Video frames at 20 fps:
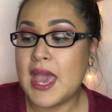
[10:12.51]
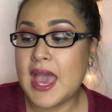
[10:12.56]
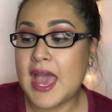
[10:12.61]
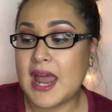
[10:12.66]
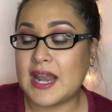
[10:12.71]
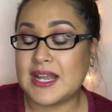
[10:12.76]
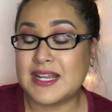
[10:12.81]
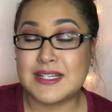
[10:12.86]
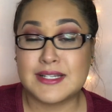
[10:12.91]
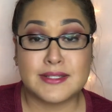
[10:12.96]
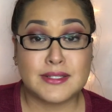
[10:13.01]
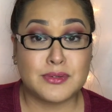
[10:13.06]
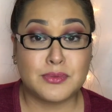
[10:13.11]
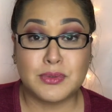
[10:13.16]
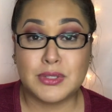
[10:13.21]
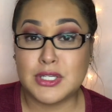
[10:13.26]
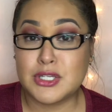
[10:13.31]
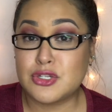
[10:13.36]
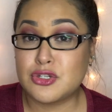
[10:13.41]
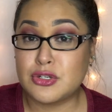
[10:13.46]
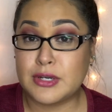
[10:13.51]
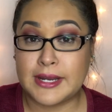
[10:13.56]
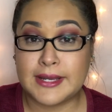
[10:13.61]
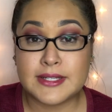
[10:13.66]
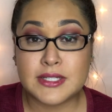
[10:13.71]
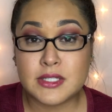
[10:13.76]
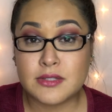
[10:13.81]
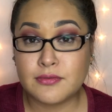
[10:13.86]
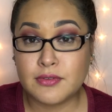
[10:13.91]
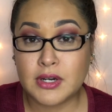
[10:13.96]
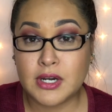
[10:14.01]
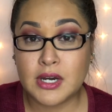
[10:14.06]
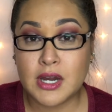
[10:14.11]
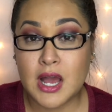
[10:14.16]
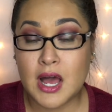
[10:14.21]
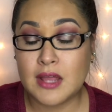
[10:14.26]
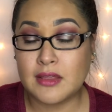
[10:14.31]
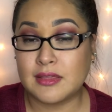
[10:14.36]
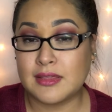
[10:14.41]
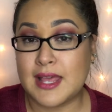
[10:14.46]
and it doesn't really transfer
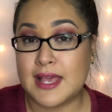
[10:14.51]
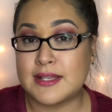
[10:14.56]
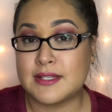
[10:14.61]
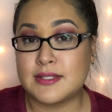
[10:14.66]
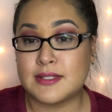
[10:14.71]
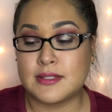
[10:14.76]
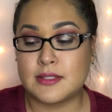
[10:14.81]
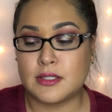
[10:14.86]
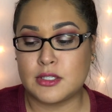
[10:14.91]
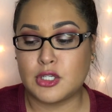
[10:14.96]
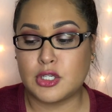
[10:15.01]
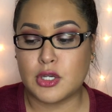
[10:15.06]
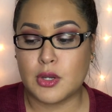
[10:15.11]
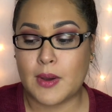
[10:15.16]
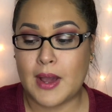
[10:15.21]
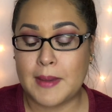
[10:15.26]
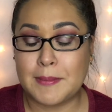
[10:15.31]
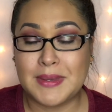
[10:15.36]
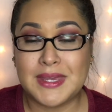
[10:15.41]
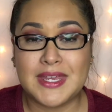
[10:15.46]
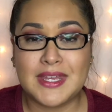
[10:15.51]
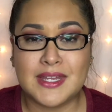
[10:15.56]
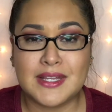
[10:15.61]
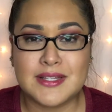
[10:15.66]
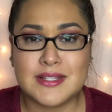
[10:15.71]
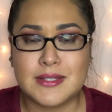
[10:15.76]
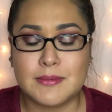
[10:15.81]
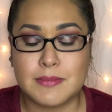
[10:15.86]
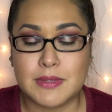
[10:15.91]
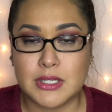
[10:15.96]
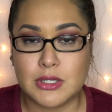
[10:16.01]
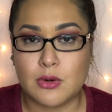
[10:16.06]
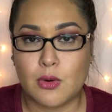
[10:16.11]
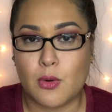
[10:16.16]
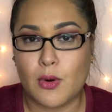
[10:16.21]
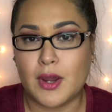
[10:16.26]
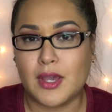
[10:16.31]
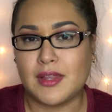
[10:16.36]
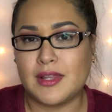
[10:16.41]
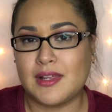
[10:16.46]
unless, you know, I'm eating something
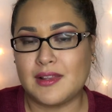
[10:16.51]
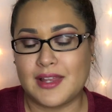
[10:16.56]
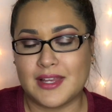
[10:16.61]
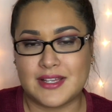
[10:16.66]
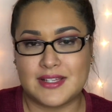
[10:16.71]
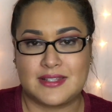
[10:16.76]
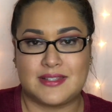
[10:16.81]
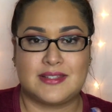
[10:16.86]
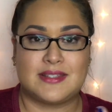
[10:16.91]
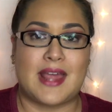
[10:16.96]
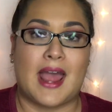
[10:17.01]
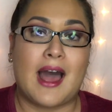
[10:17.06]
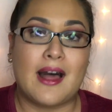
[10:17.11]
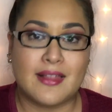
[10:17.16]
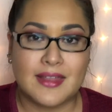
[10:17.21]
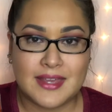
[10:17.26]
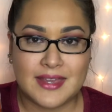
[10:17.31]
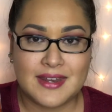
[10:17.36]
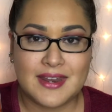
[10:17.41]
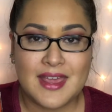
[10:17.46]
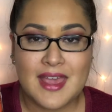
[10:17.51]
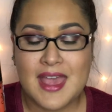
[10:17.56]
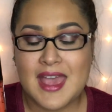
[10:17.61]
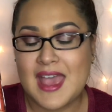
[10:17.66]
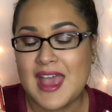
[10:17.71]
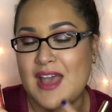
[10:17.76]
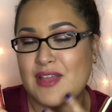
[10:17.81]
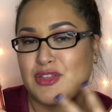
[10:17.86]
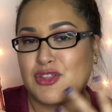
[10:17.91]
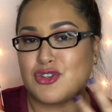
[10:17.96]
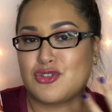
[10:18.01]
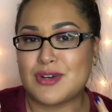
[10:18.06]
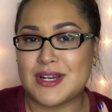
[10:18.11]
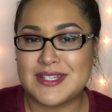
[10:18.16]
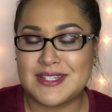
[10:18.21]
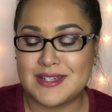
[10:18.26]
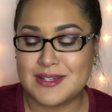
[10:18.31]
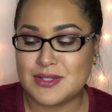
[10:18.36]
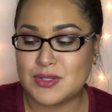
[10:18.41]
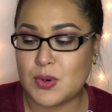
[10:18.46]
oily like a salad and the
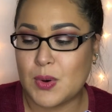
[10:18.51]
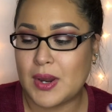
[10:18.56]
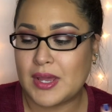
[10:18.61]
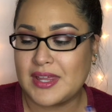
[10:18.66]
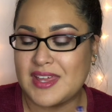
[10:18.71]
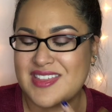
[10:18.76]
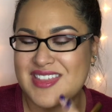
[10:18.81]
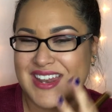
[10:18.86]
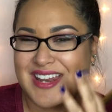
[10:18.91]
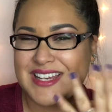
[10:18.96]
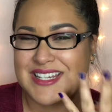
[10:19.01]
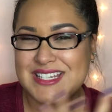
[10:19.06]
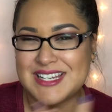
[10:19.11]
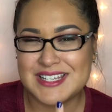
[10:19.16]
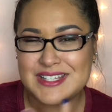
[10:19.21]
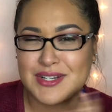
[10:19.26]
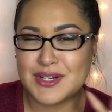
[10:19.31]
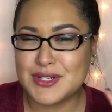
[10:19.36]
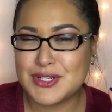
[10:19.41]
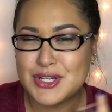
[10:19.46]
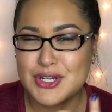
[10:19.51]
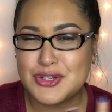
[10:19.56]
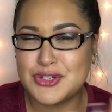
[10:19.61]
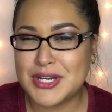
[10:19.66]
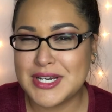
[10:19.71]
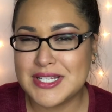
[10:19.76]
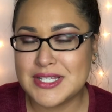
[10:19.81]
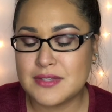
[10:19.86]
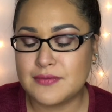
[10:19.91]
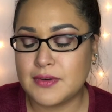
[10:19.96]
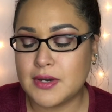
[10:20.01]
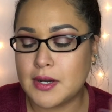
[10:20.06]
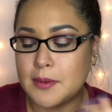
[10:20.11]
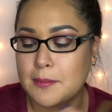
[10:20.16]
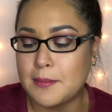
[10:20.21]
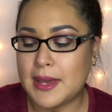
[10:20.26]
dressing is oily, then it does start to transfer.